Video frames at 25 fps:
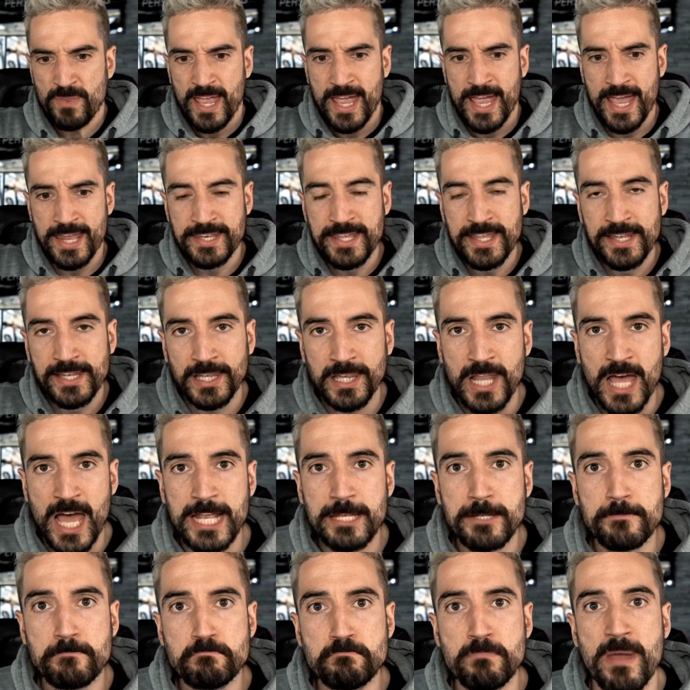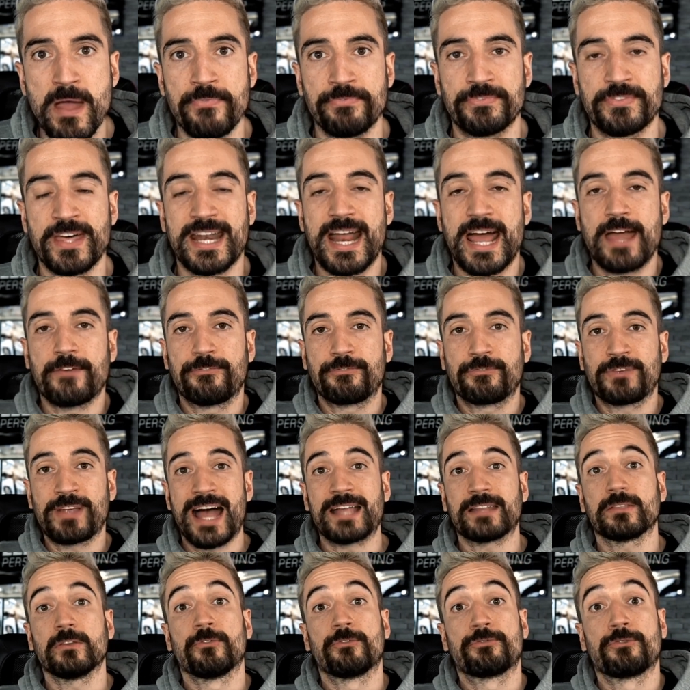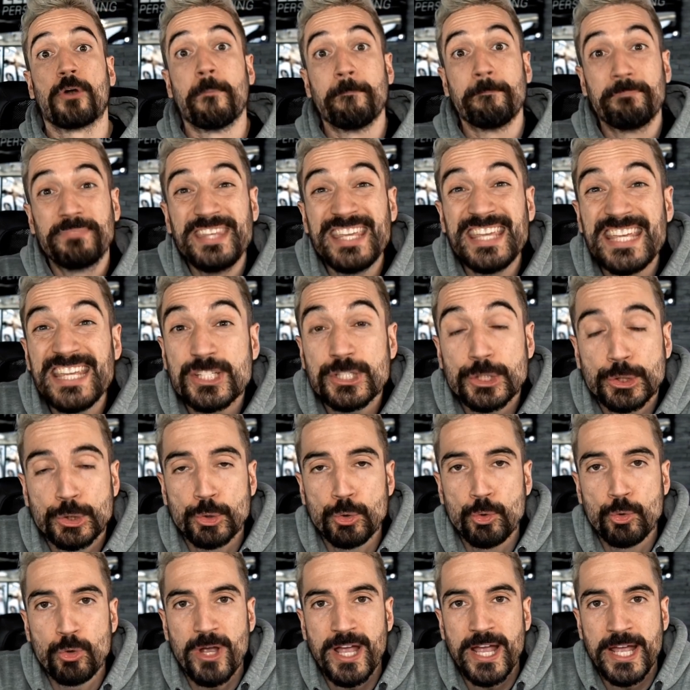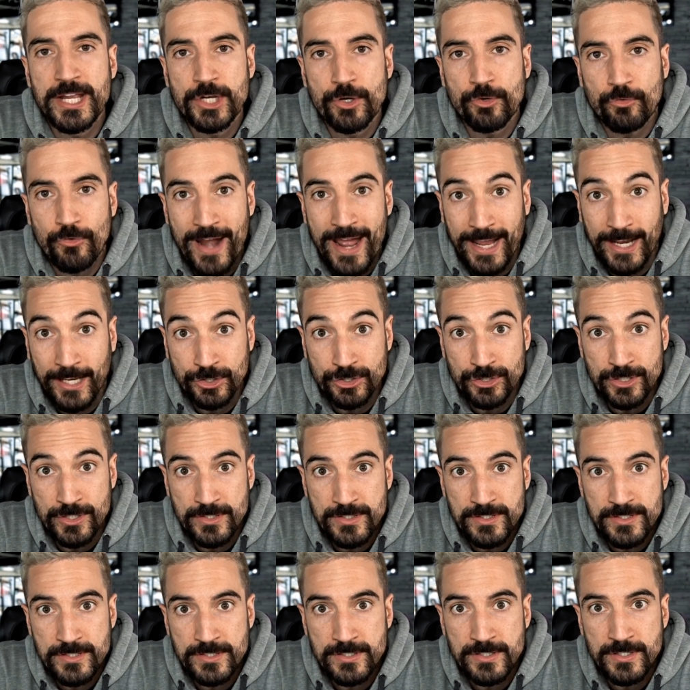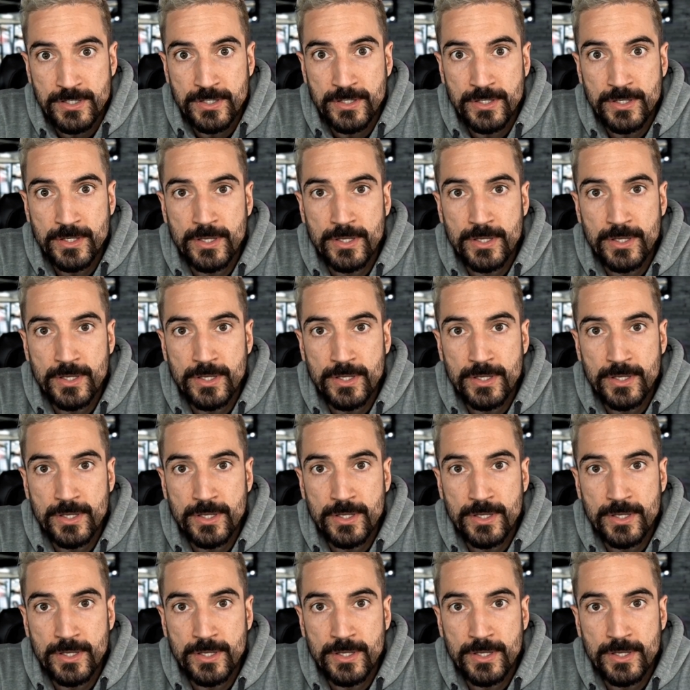and enlightenment that I've gotten from these two interactions,